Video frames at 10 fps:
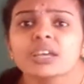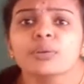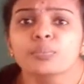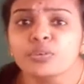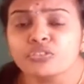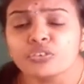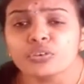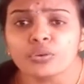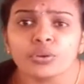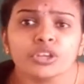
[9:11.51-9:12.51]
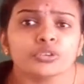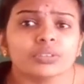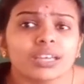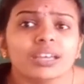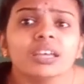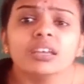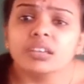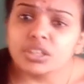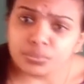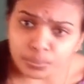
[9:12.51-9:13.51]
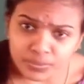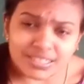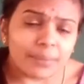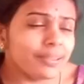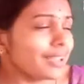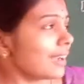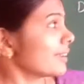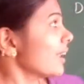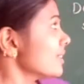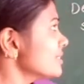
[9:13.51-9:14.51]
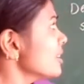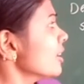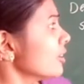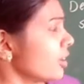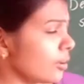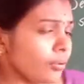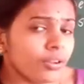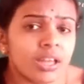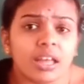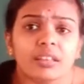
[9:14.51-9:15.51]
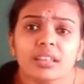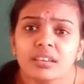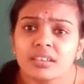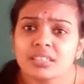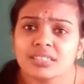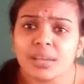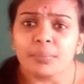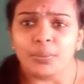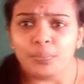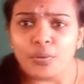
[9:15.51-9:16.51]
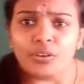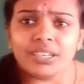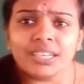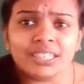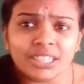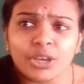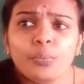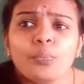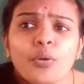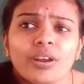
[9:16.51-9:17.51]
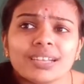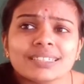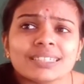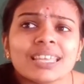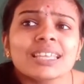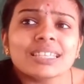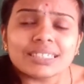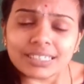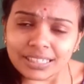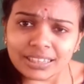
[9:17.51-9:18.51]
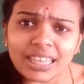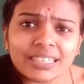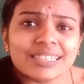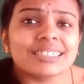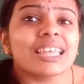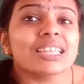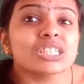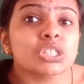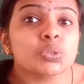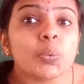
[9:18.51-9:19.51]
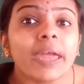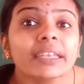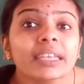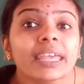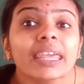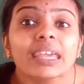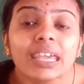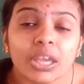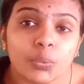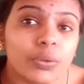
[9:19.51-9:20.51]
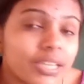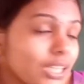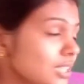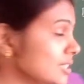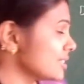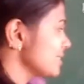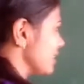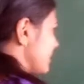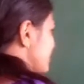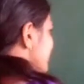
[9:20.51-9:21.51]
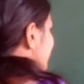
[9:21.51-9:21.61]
Before going to the SEBI guidelines, now there are some important points. So that is sweat equity shares.